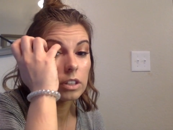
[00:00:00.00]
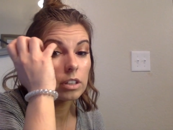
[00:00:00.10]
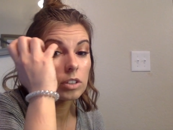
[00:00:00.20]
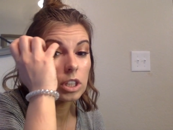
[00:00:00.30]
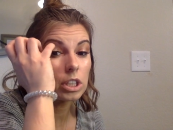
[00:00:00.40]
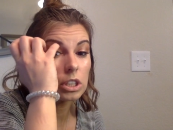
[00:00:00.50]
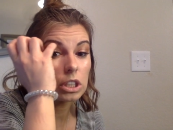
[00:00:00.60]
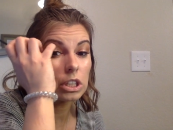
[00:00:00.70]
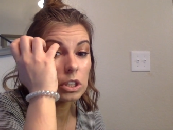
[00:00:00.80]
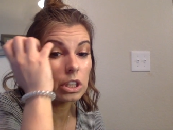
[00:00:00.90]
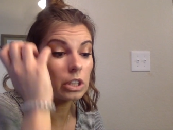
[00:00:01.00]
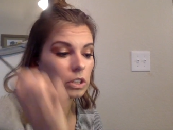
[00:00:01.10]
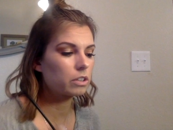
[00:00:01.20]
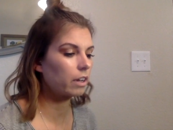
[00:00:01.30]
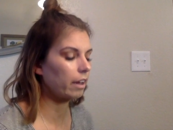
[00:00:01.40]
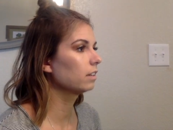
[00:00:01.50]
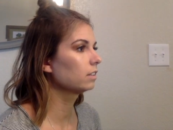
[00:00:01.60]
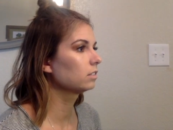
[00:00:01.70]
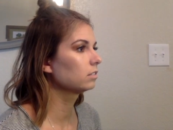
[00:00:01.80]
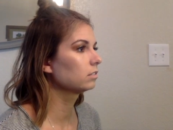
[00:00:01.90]
It's, it's, it's, itch, Okay.
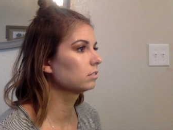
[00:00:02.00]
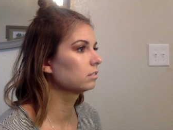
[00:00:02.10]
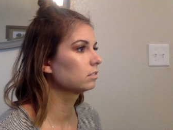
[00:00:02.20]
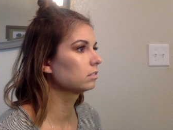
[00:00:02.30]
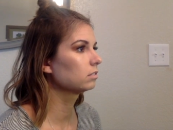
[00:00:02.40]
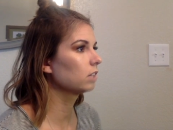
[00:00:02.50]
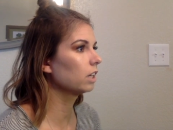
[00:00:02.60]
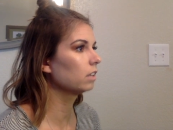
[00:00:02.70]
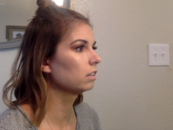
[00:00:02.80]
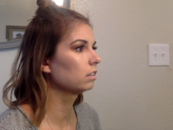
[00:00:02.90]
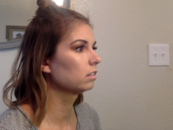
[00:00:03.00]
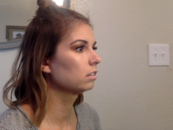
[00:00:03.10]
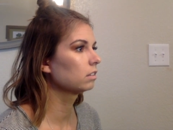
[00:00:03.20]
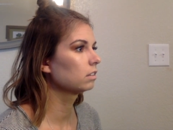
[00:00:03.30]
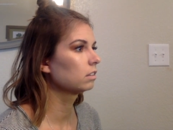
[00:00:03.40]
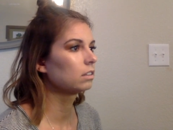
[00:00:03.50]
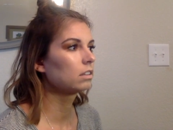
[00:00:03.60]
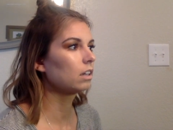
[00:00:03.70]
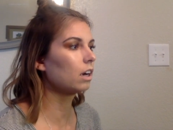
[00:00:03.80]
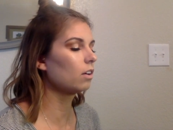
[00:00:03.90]
Wow. What? You look
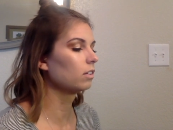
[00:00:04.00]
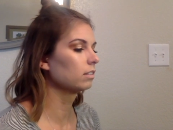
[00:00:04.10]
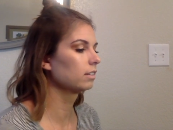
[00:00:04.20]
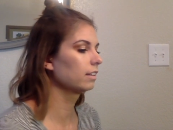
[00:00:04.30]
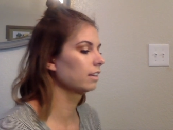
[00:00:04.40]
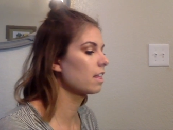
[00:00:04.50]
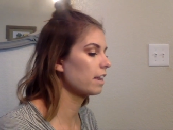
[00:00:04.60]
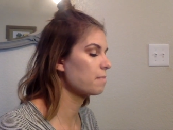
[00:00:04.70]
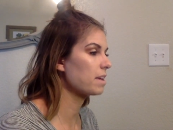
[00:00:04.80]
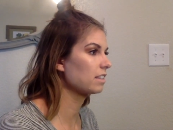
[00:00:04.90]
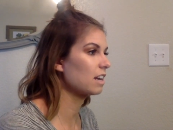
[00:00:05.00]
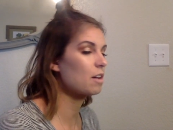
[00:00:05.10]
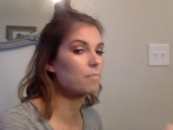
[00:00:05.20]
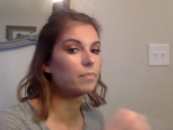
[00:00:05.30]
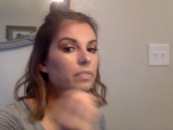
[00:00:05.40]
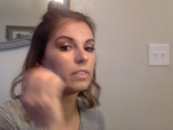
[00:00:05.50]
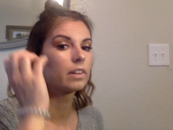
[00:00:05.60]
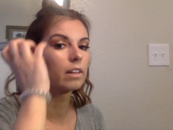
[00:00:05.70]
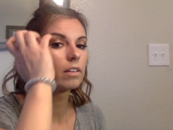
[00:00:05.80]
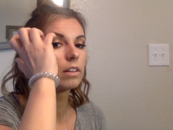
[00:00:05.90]
amazing. Oh, did I mess it up? No, no,
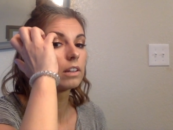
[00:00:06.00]
no, no.